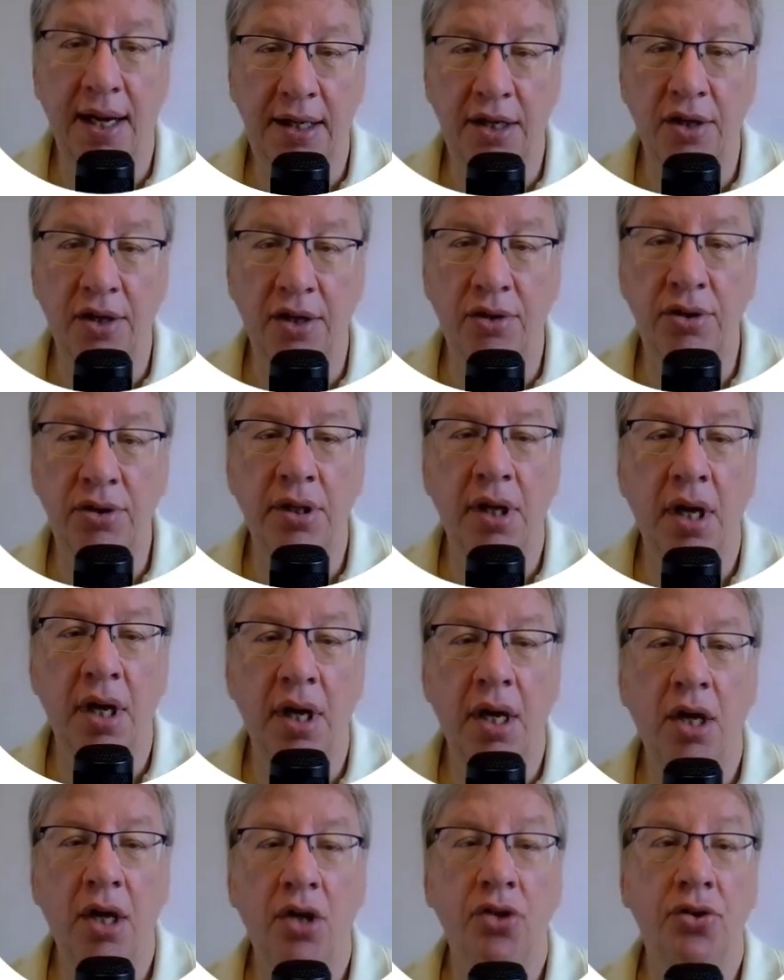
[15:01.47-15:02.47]
quote,
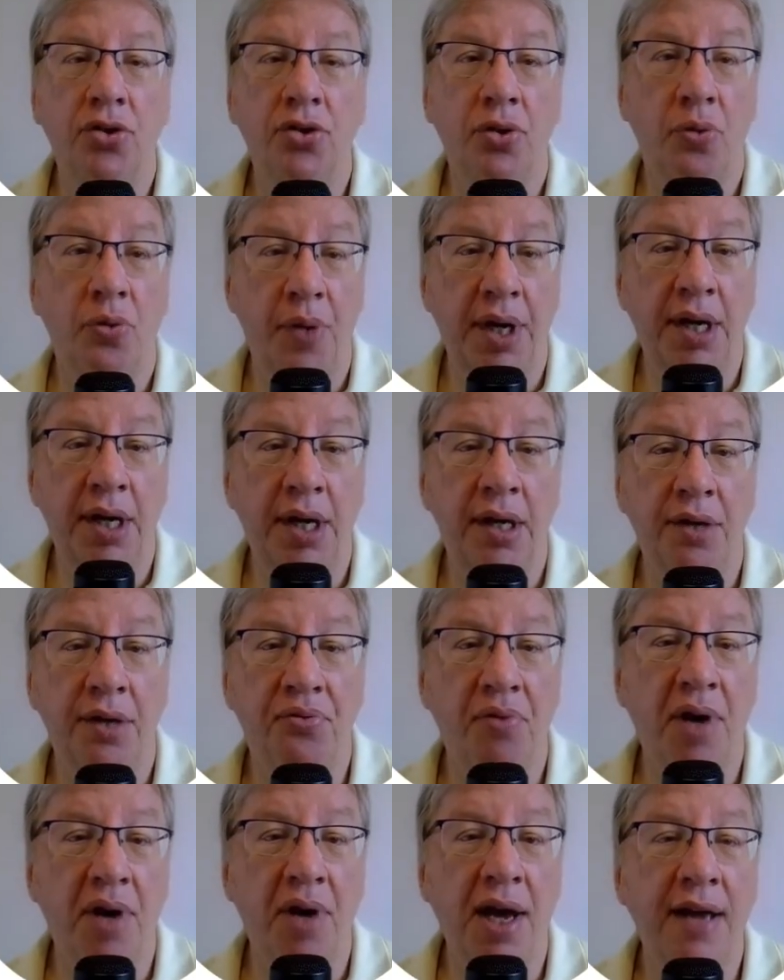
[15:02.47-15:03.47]
the wind
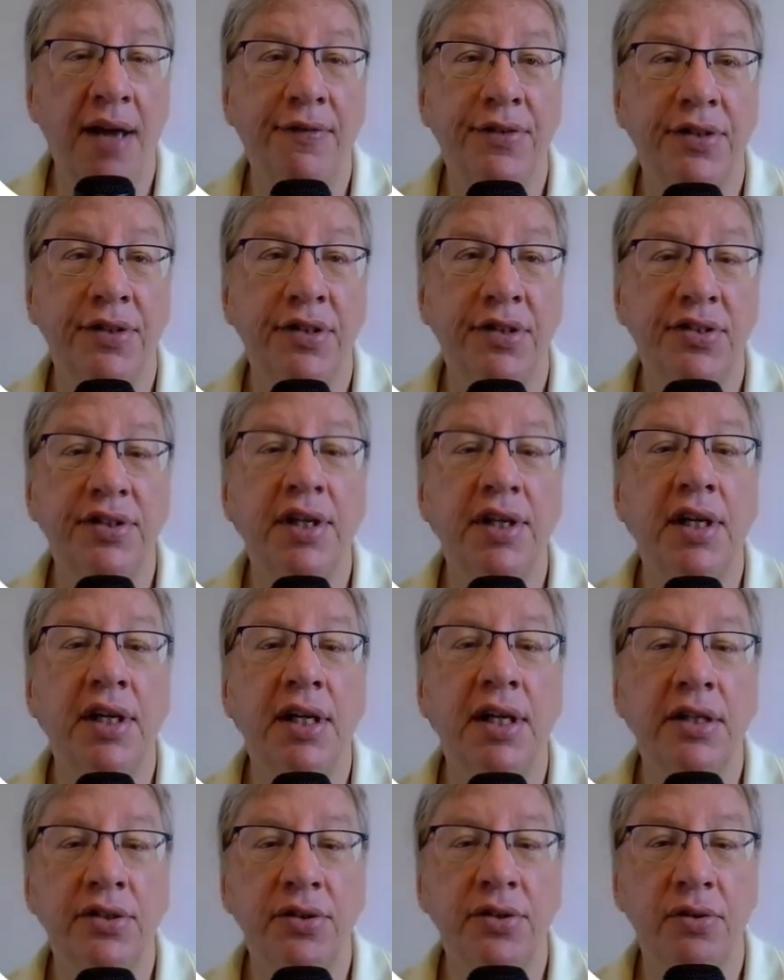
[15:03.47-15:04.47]
drives the
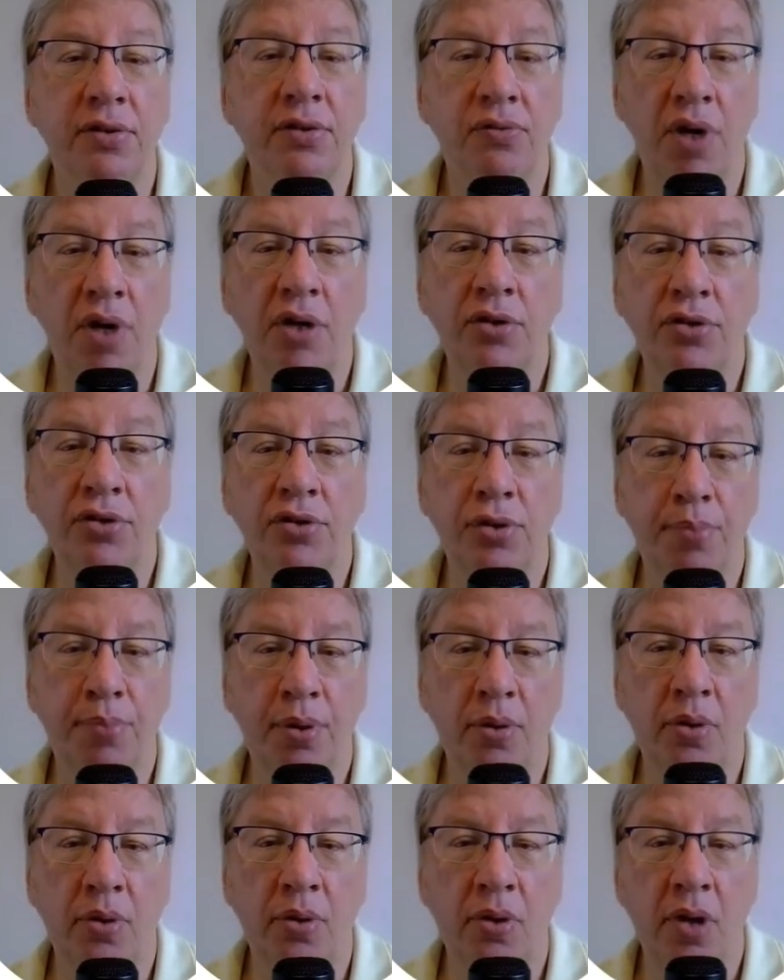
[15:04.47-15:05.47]
stars round the
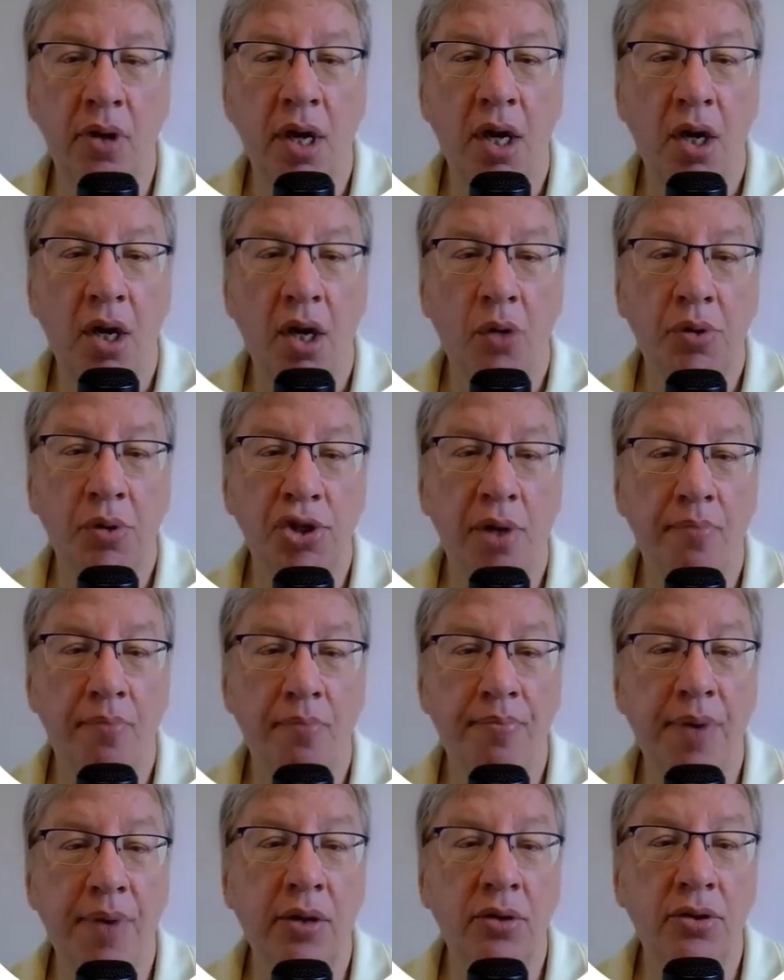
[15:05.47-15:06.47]
pole, which are
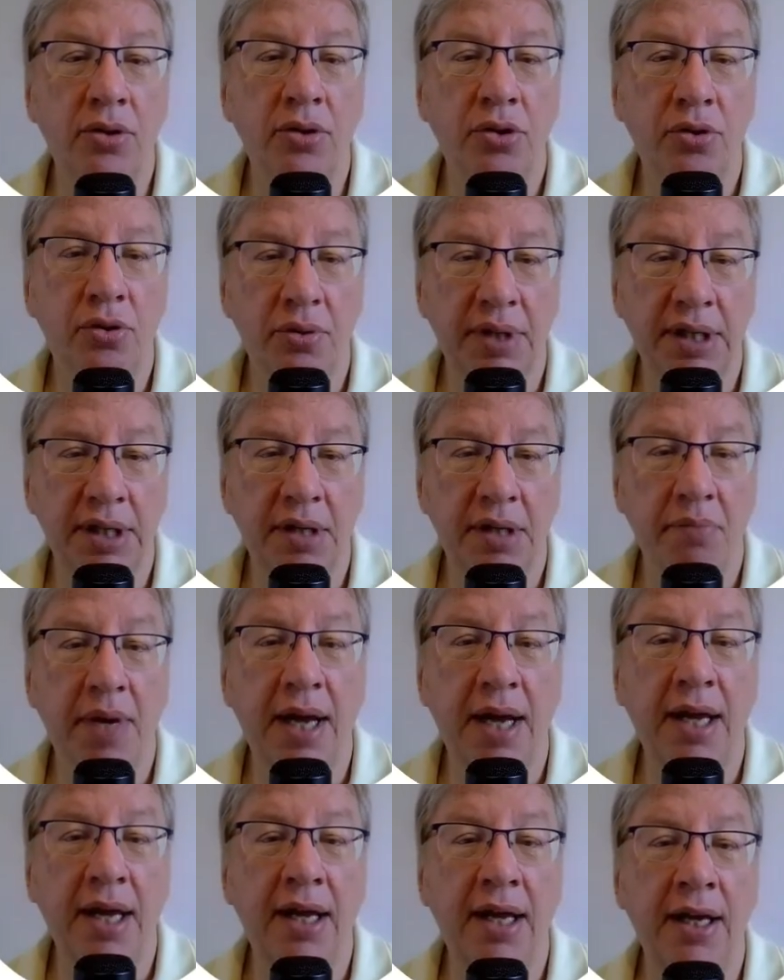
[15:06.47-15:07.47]
bound to it
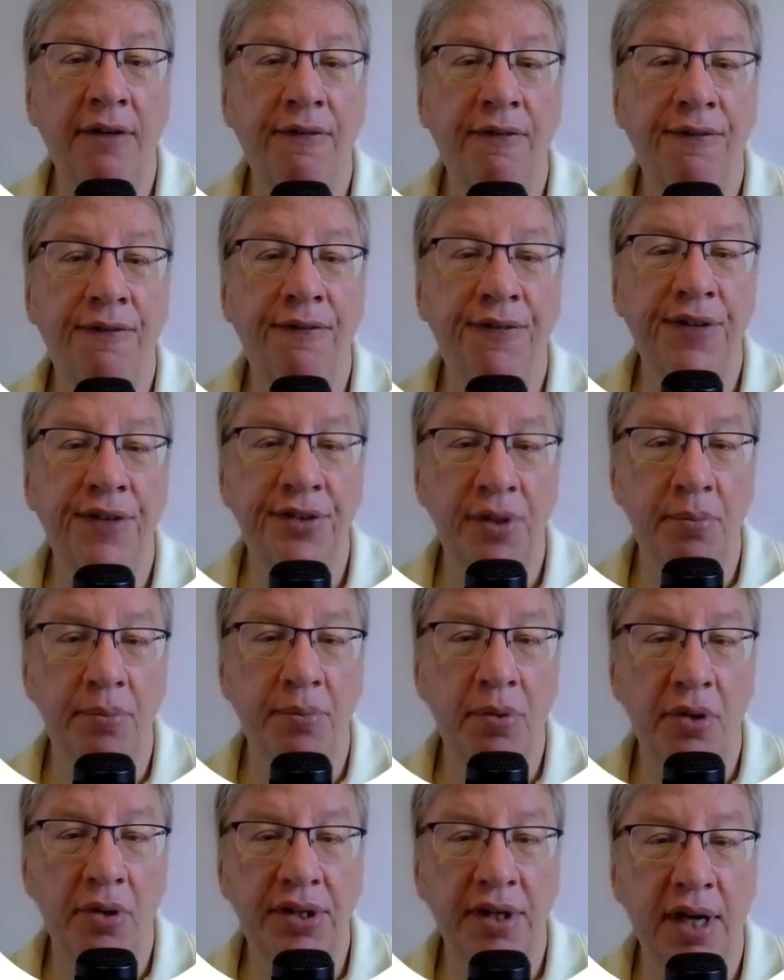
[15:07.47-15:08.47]
by
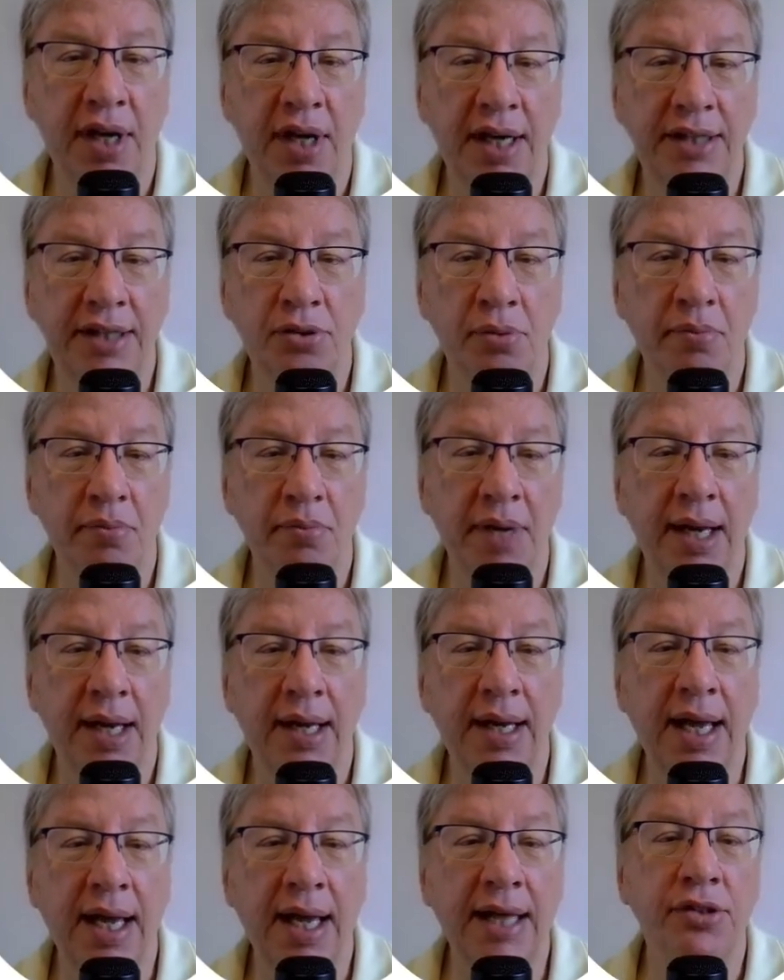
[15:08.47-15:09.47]
invisible ties to man,
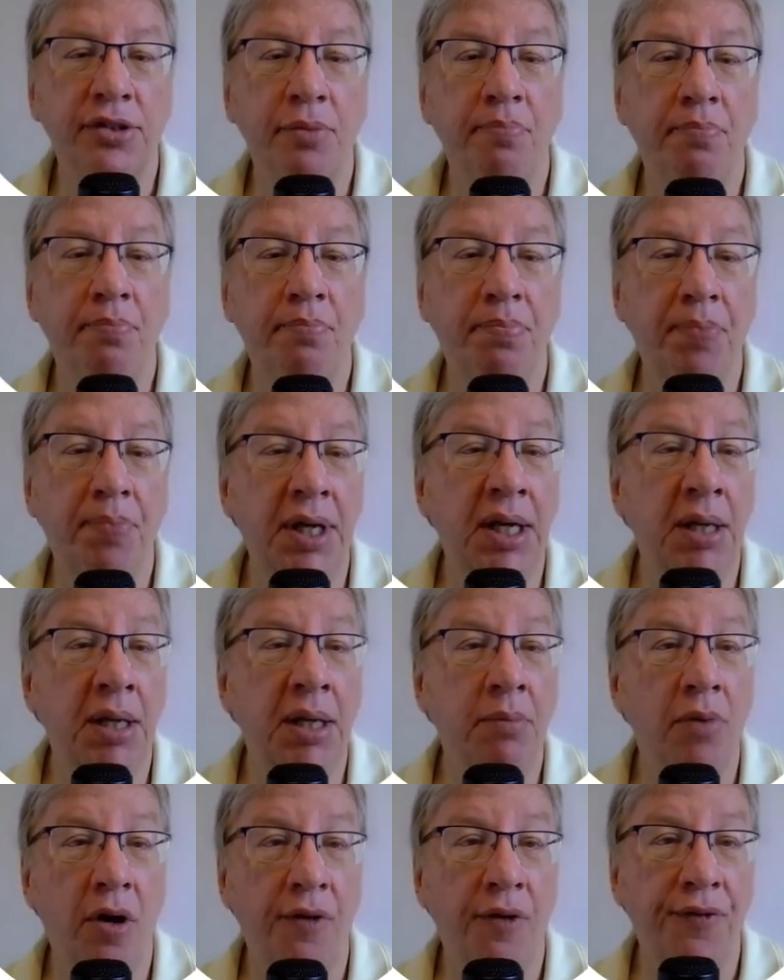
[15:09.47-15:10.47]
like the
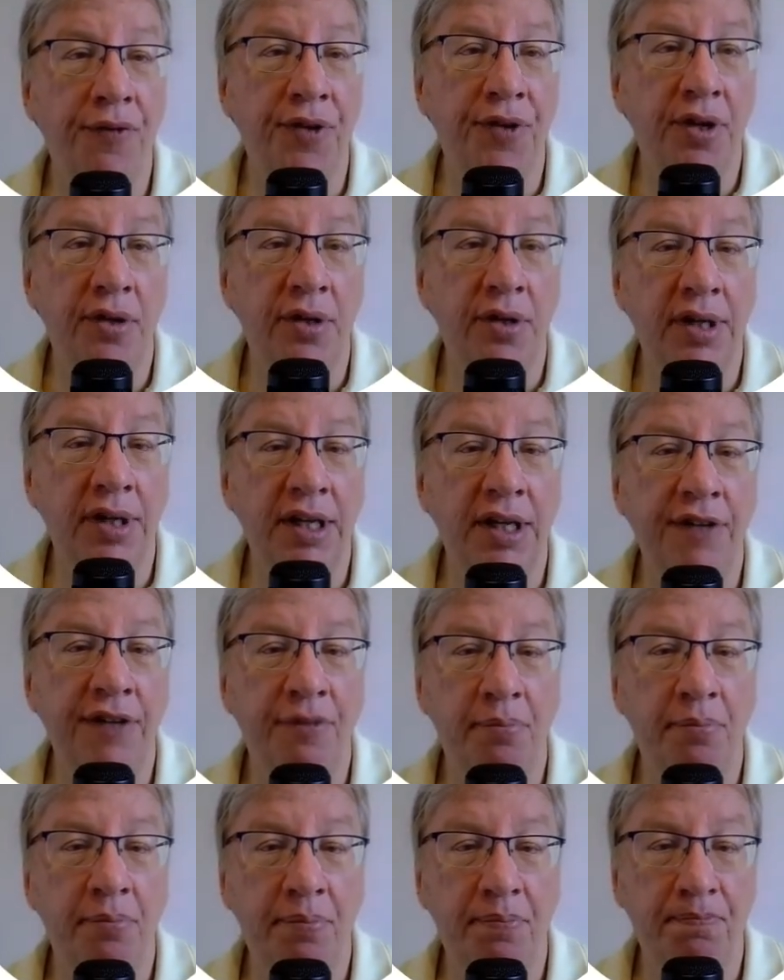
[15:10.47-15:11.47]
beam of an olive
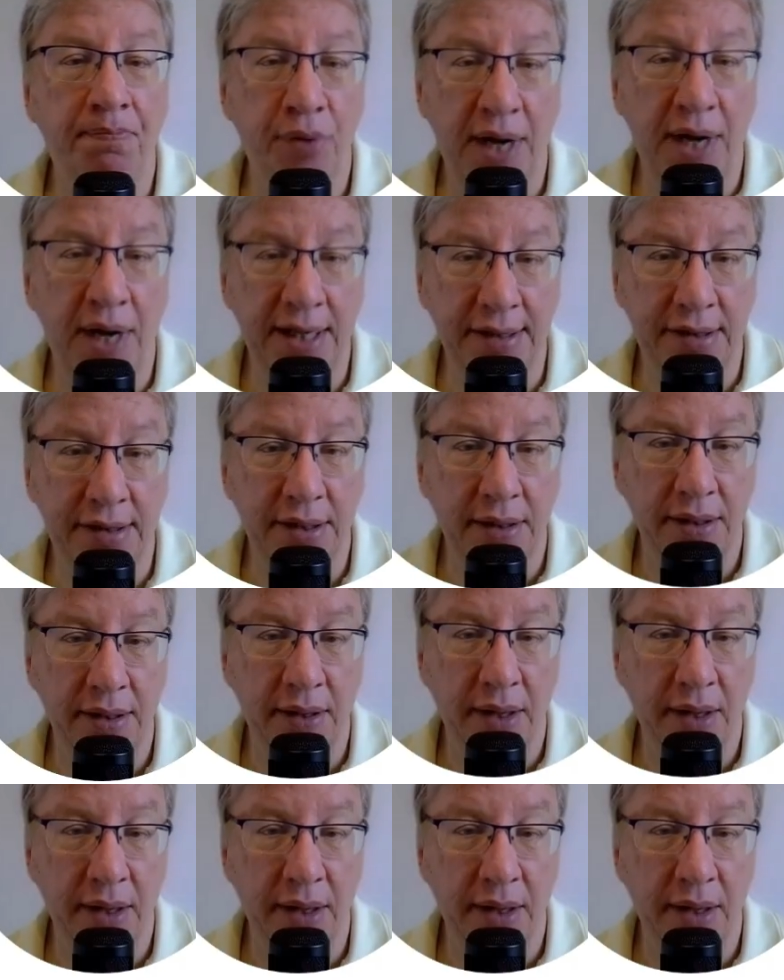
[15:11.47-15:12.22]
press.